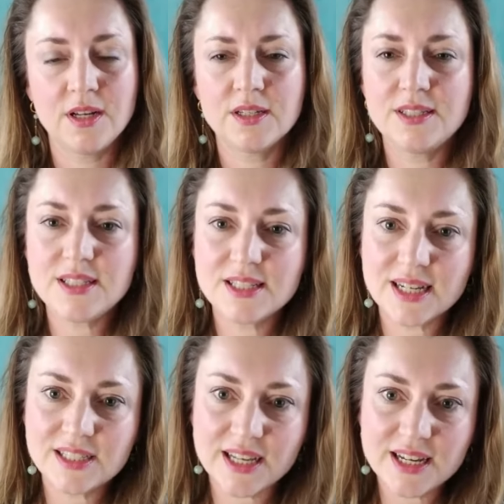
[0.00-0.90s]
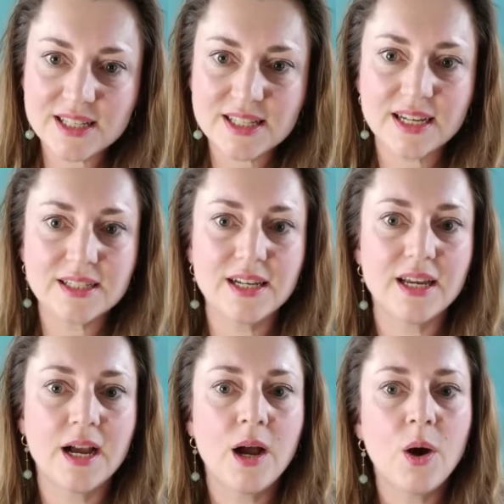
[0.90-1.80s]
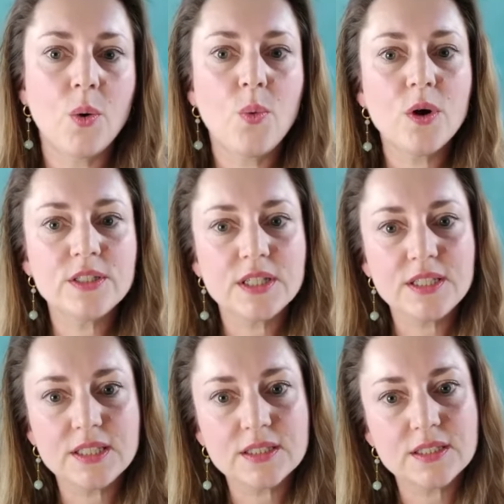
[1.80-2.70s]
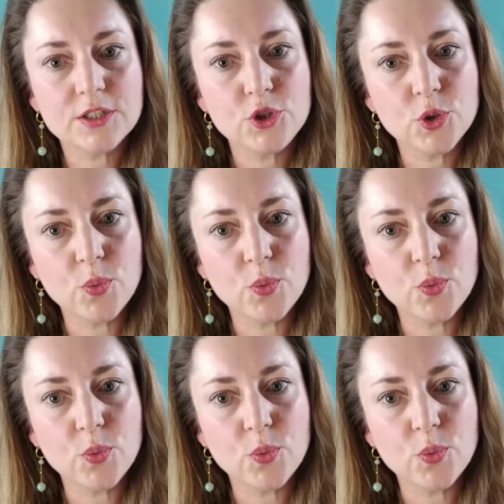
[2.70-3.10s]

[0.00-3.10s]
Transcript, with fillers: Decide exactly what it is that you